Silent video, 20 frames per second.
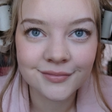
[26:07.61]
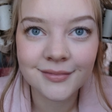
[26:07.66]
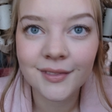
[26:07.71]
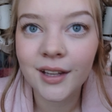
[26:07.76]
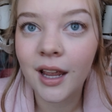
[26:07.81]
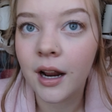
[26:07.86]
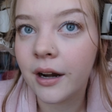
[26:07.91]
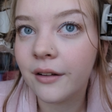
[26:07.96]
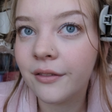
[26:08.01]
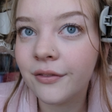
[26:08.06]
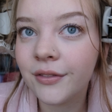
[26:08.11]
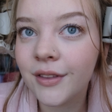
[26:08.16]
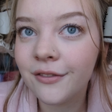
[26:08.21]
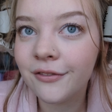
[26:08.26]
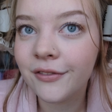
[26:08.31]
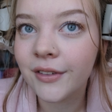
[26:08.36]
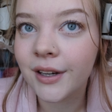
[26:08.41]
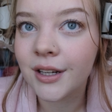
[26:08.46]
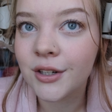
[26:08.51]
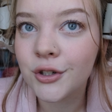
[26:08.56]
Kind of the
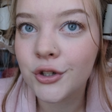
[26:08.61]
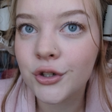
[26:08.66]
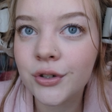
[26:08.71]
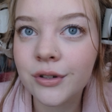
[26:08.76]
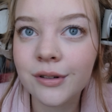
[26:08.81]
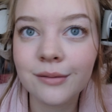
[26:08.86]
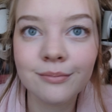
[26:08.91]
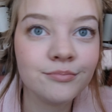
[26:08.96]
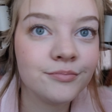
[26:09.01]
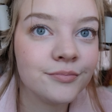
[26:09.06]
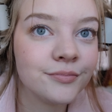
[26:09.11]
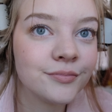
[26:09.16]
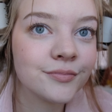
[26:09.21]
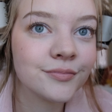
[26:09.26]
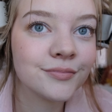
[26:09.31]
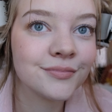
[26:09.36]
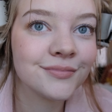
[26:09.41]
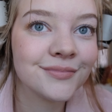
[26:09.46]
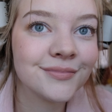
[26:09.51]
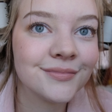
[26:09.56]
finished
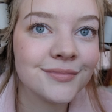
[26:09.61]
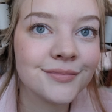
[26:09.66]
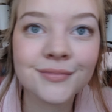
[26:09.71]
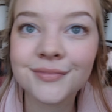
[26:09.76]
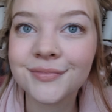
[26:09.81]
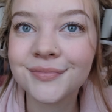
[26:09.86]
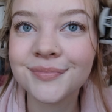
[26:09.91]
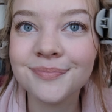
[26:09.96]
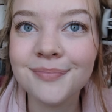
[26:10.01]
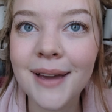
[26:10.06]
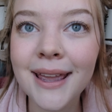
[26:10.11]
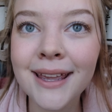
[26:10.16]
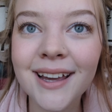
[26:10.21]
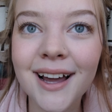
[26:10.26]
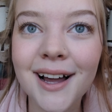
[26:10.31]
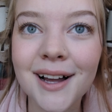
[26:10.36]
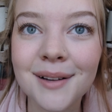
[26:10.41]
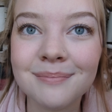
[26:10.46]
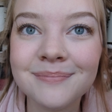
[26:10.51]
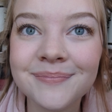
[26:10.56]

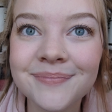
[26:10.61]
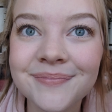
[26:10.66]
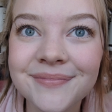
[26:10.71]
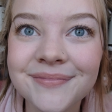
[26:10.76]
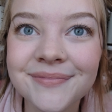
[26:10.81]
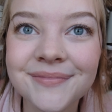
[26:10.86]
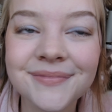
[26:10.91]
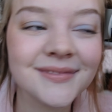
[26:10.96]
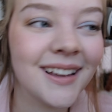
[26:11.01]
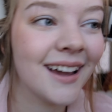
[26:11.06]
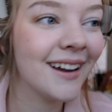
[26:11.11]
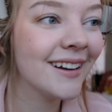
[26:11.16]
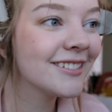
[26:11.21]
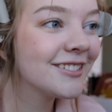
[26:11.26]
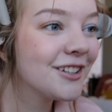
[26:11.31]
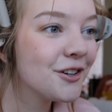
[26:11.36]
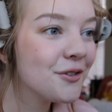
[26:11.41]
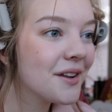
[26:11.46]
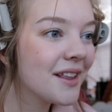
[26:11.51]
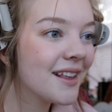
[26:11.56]
makeup. I
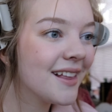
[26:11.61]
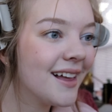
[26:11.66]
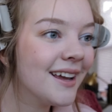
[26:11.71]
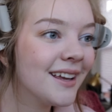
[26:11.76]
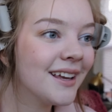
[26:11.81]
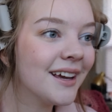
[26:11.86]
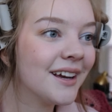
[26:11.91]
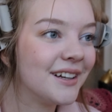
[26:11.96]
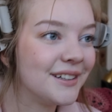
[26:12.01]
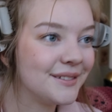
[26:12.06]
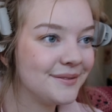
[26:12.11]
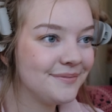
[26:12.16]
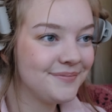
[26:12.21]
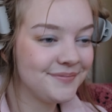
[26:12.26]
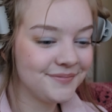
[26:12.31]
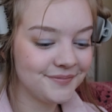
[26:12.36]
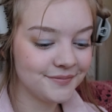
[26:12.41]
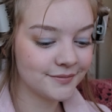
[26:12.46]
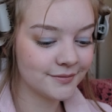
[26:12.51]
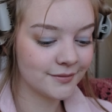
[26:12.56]
actually really like it.
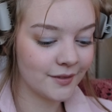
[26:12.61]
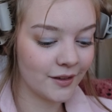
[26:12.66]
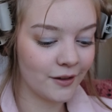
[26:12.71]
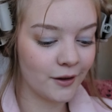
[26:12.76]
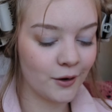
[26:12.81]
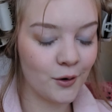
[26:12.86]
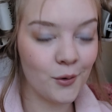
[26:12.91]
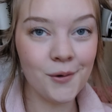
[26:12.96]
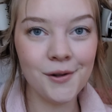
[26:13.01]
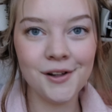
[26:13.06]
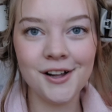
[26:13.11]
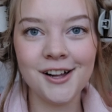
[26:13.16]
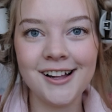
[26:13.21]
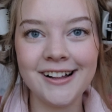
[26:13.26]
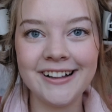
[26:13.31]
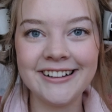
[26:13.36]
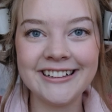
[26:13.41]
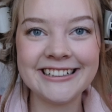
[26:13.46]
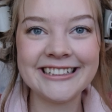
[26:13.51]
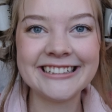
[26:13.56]

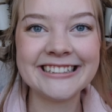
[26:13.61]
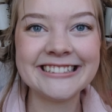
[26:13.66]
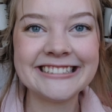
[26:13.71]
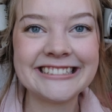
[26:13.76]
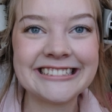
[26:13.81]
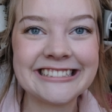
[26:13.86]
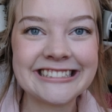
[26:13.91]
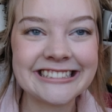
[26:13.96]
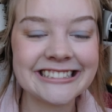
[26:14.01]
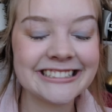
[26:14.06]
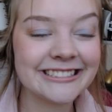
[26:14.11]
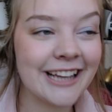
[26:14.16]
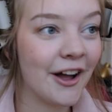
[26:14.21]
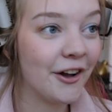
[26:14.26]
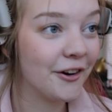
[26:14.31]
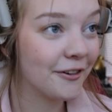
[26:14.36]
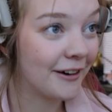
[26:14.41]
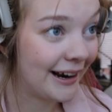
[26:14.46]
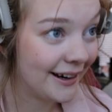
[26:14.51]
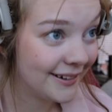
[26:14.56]
Cool.
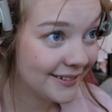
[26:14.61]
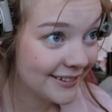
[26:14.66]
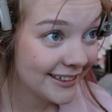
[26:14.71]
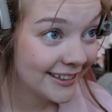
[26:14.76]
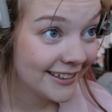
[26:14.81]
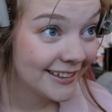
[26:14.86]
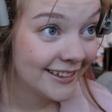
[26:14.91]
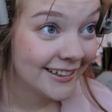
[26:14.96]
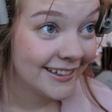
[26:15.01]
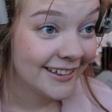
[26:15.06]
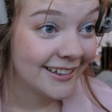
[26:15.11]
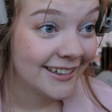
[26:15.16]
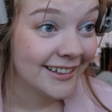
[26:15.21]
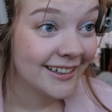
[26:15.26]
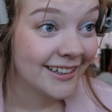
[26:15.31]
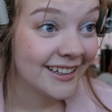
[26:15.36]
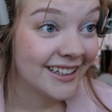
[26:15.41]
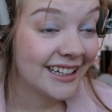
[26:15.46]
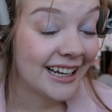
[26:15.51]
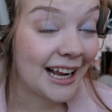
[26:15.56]
All right.
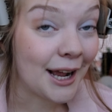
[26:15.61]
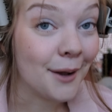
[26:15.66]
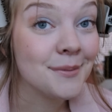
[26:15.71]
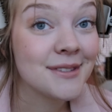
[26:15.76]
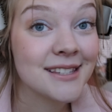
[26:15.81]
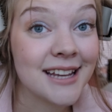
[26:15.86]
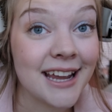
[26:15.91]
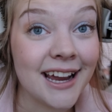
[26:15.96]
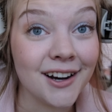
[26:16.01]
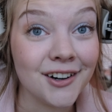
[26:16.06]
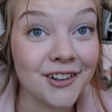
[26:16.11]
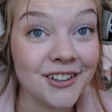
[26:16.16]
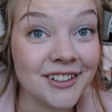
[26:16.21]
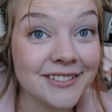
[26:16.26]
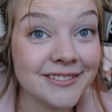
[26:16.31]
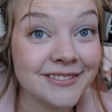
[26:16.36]
I'm scared.